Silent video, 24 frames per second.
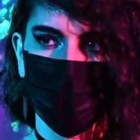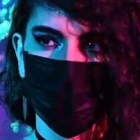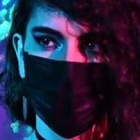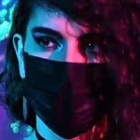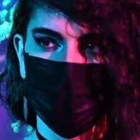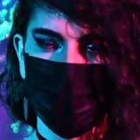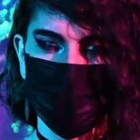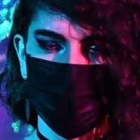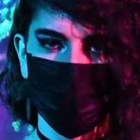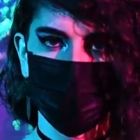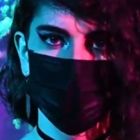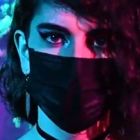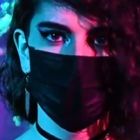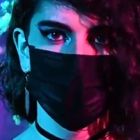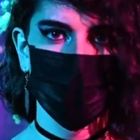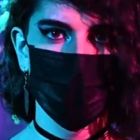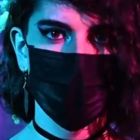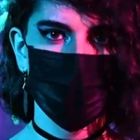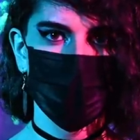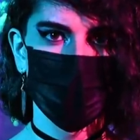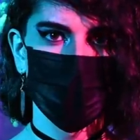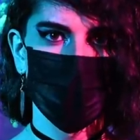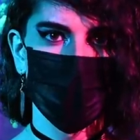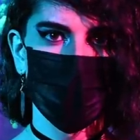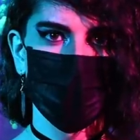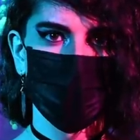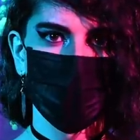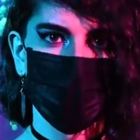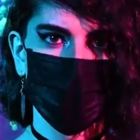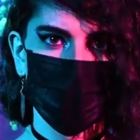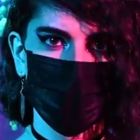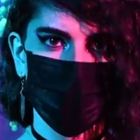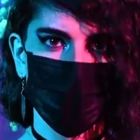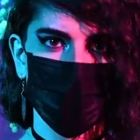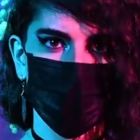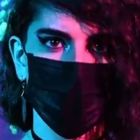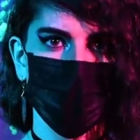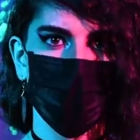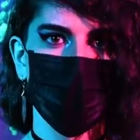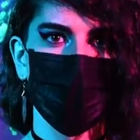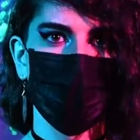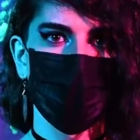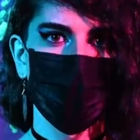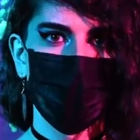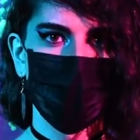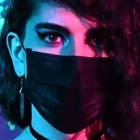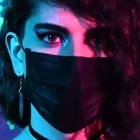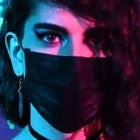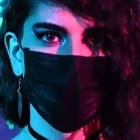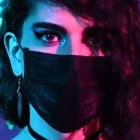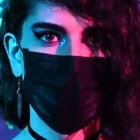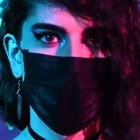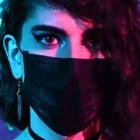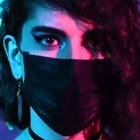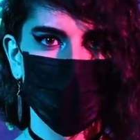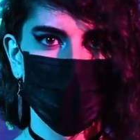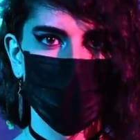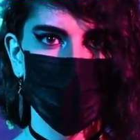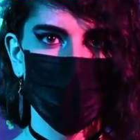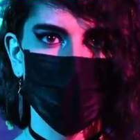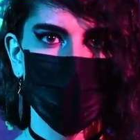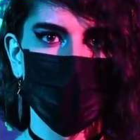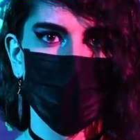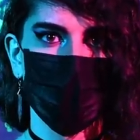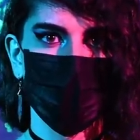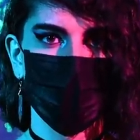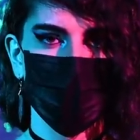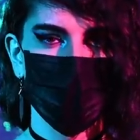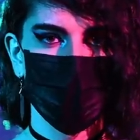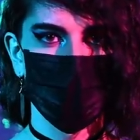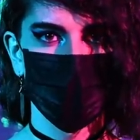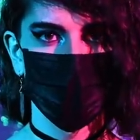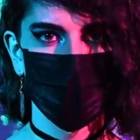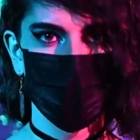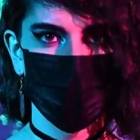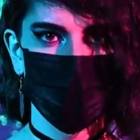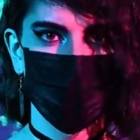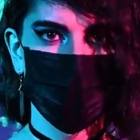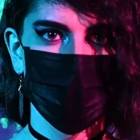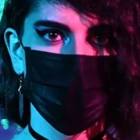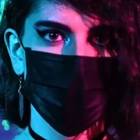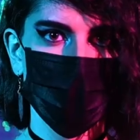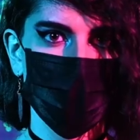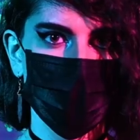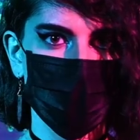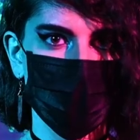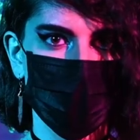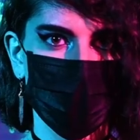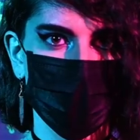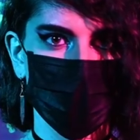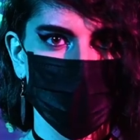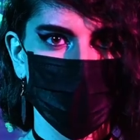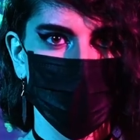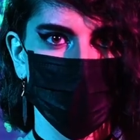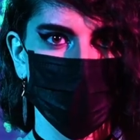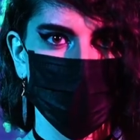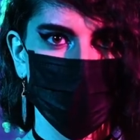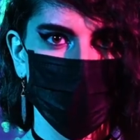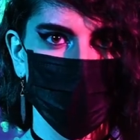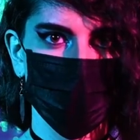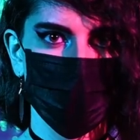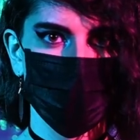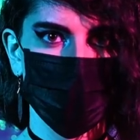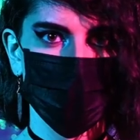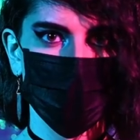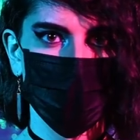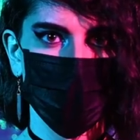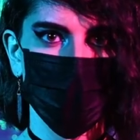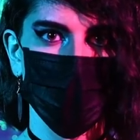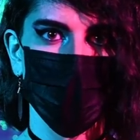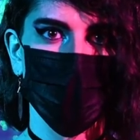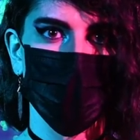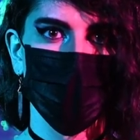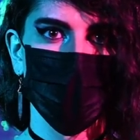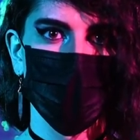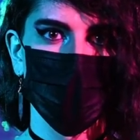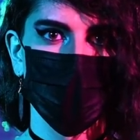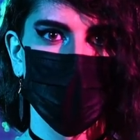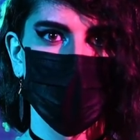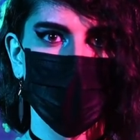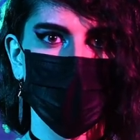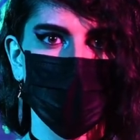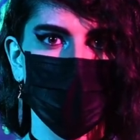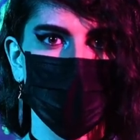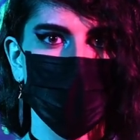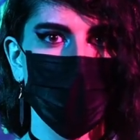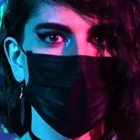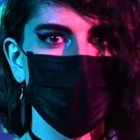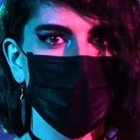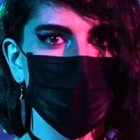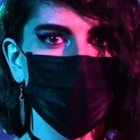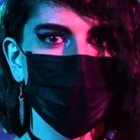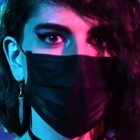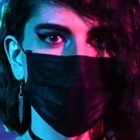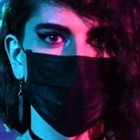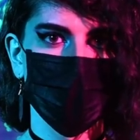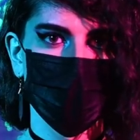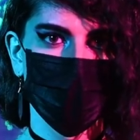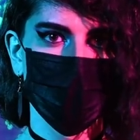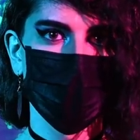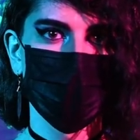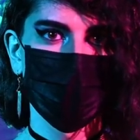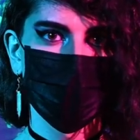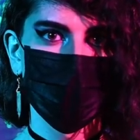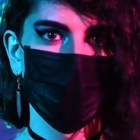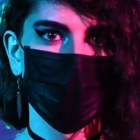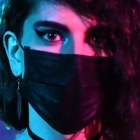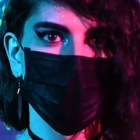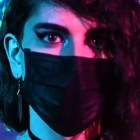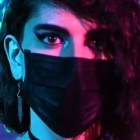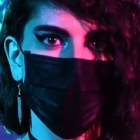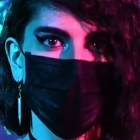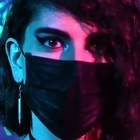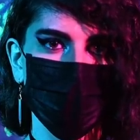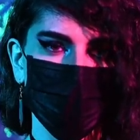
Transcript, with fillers: Also requires a lot of fitment and proper balance between the two sides of the shoulder holster in order to not be too uncomfortable.